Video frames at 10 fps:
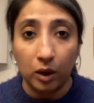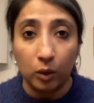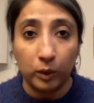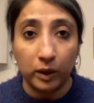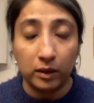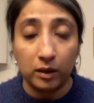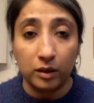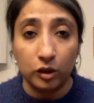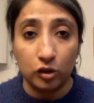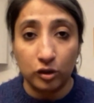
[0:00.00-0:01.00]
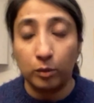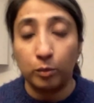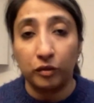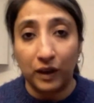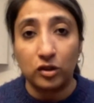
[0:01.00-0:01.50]
with digital
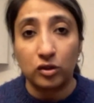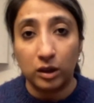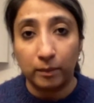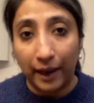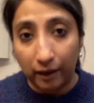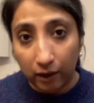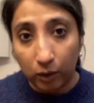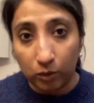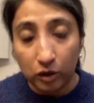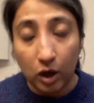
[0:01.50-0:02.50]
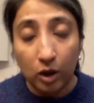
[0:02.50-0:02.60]
professional backgrounds.